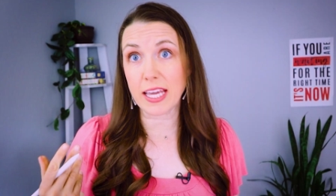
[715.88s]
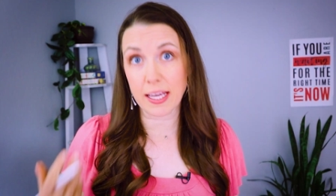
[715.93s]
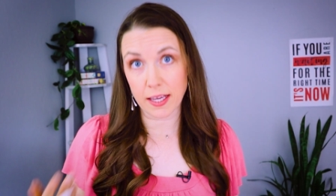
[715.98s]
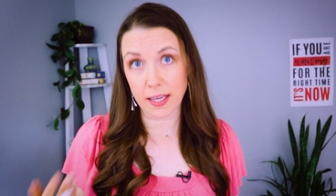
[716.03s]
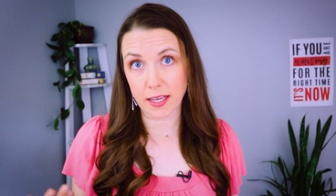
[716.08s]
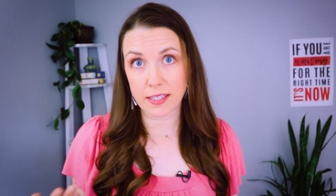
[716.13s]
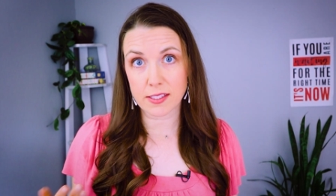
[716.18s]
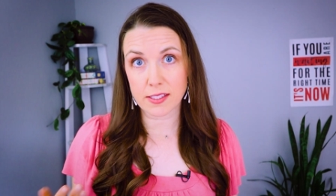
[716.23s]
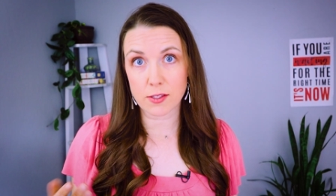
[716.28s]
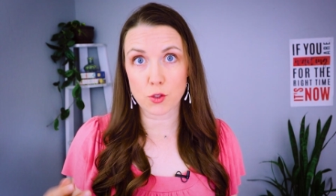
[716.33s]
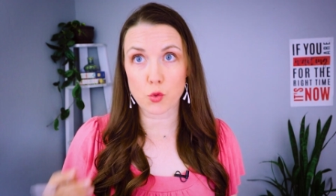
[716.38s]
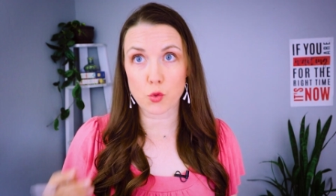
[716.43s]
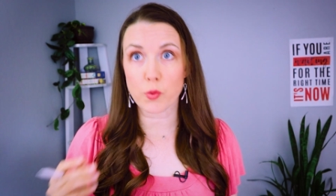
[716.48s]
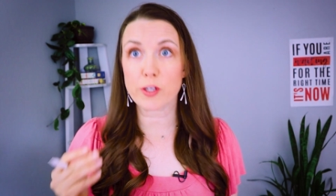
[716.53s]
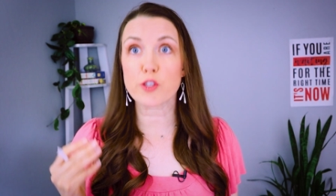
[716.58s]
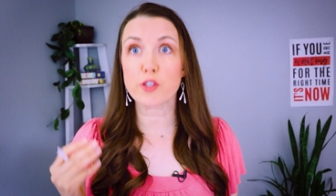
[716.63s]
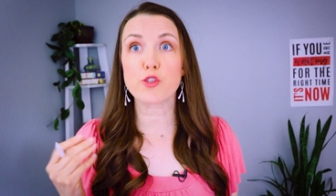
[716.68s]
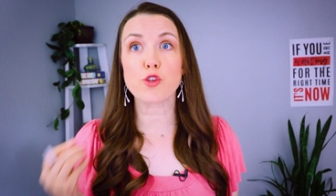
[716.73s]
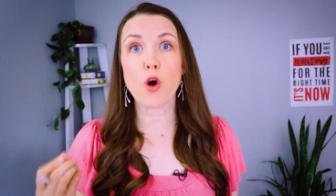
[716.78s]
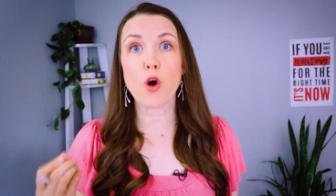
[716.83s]
E since
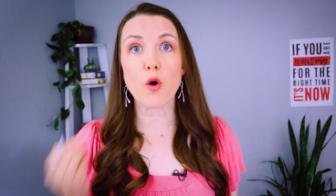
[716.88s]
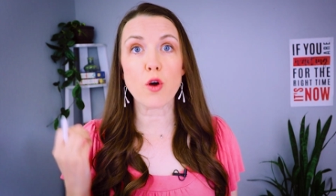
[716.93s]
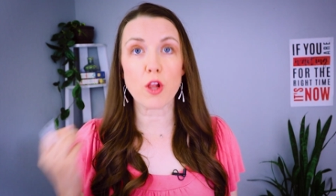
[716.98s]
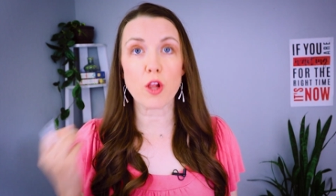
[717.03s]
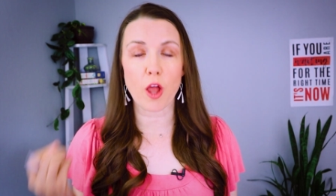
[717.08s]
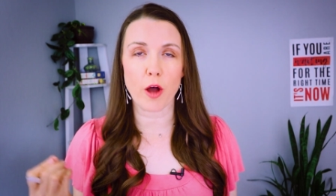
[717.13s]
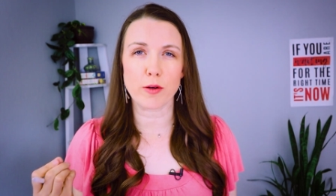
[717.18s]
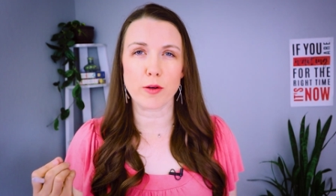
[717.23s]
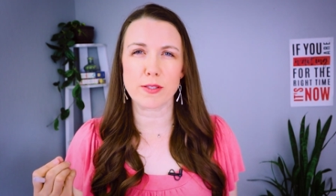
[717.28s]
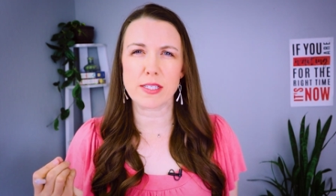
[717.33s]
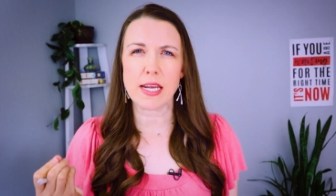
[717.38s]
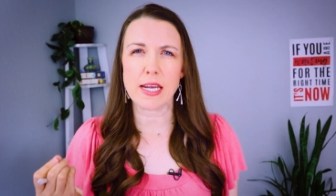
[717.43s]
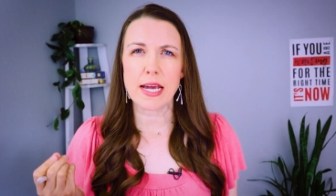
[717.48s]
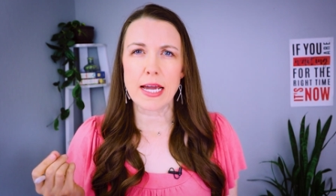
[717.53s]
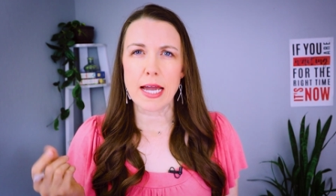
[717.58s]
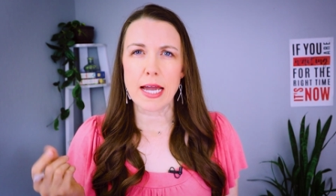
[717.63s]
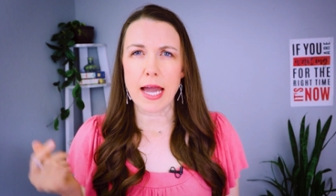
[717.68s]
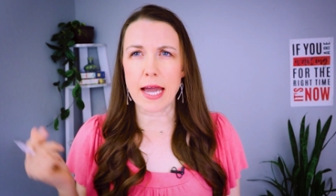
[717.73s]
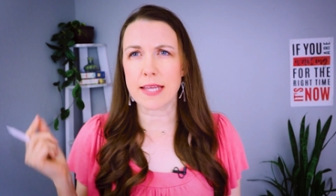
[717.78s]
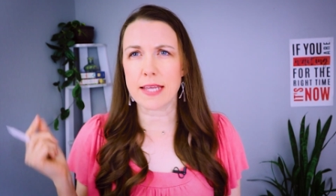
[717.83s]
we're so close,
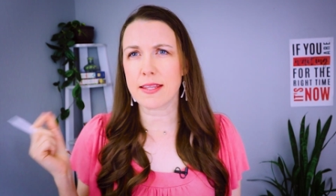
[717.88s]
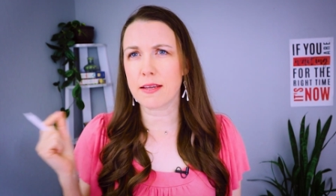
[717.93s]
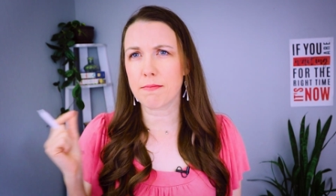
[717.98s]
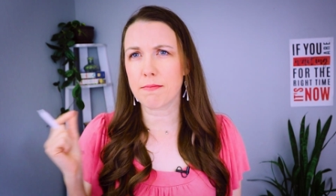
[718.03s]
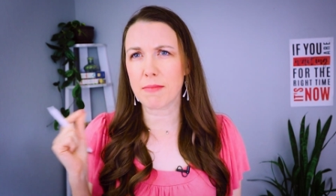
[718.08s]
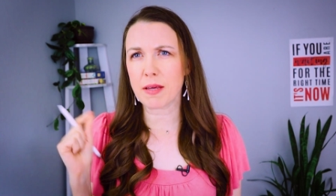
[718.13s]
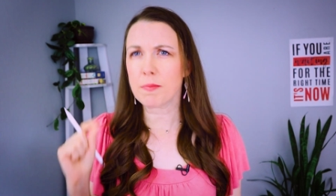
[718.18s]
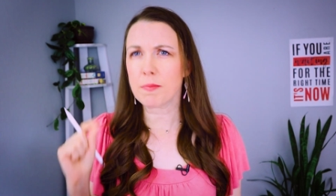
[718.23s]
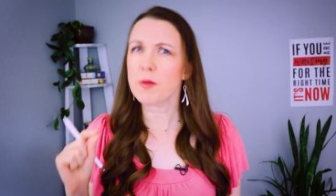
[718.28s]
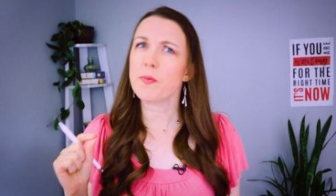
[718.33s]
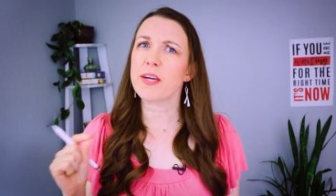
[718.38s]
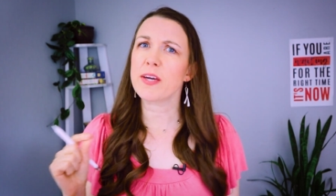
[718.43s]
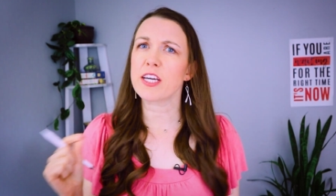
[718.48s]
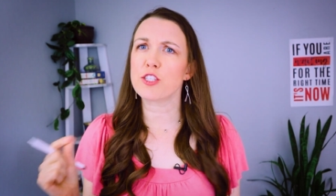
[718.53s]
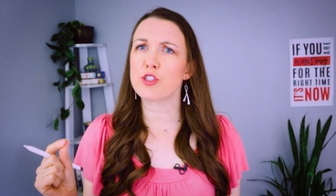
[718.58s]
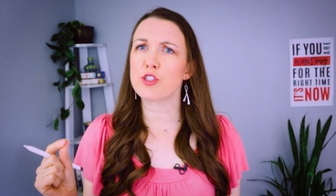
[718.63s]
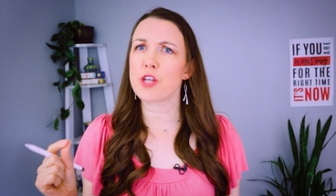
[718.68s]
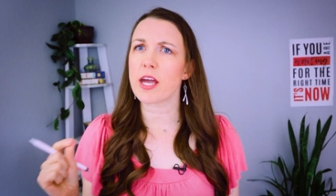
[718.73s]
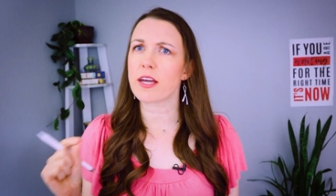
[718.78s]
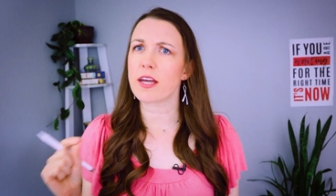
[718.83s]
and then maybe we
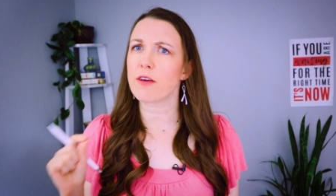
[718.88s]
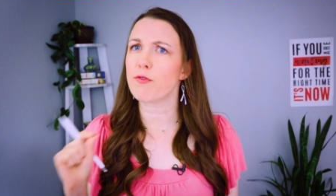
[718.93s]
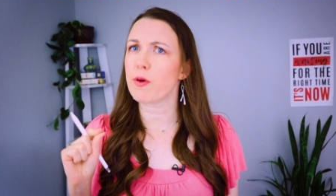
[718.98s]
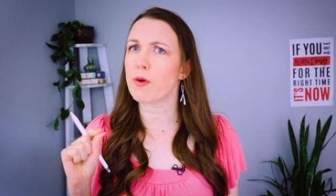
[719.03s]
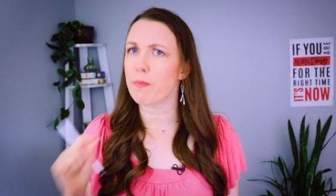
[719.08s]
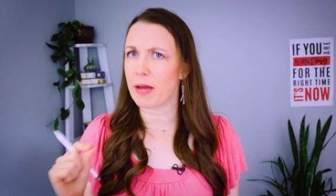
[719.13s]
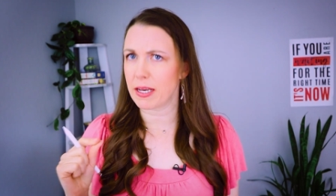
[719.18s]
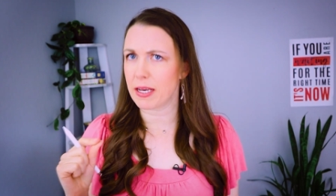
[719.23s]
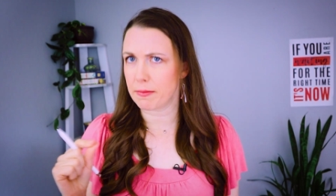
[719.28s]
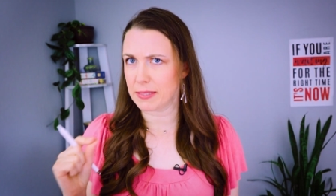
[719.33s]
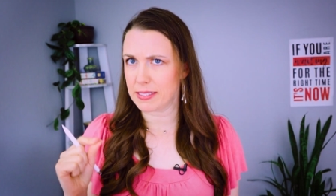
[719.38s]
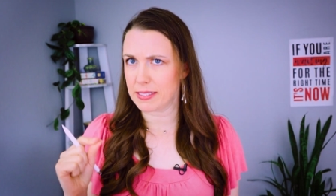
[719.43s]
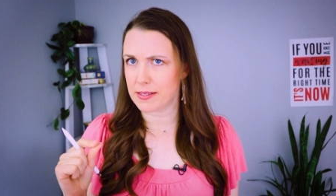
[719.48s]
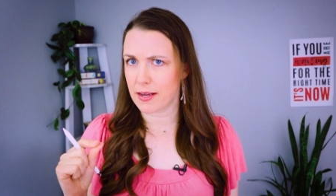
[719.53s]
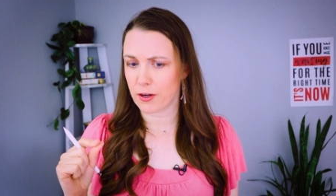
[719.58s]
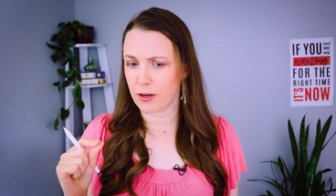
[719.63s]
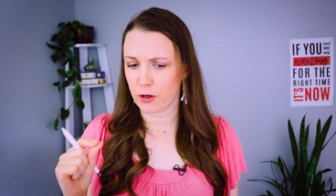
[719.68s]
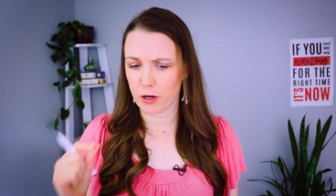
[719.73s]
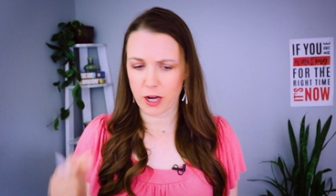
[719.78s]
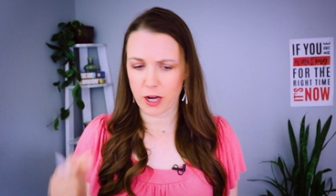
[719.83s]
can check if we made a
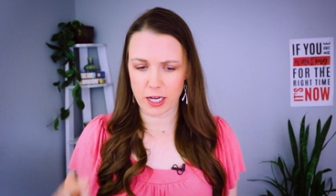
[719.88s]
mistake or